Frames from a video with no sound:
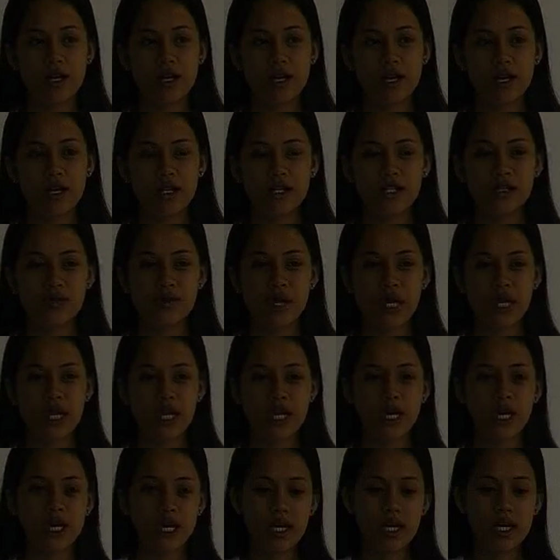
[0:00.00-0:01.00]
it's
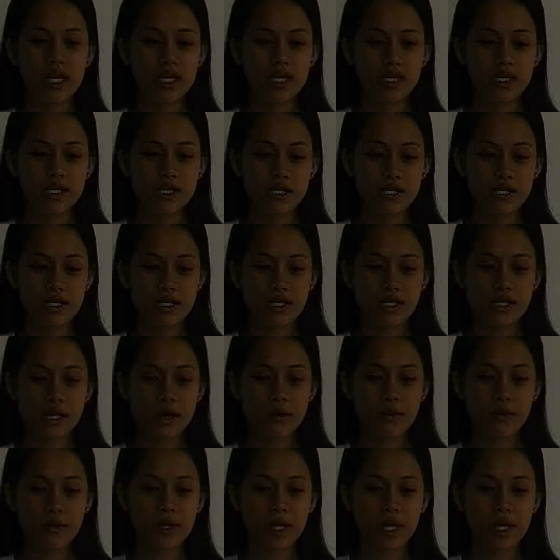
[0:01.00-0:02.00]
really
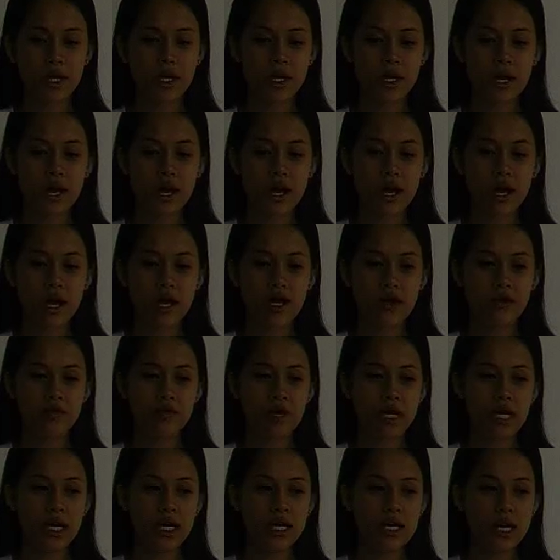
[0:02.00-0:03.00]
something I
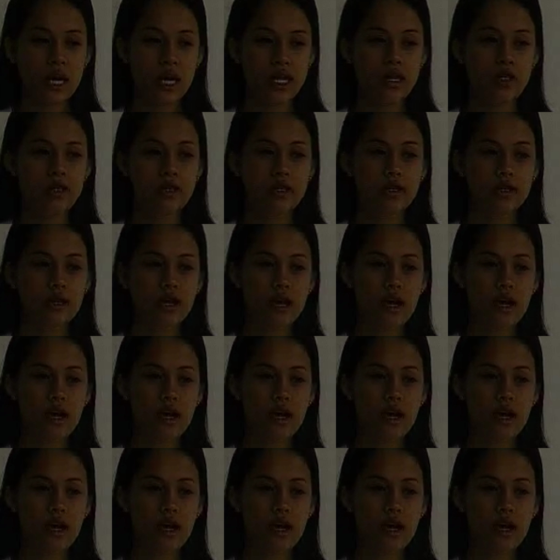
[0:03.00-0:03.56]
really can't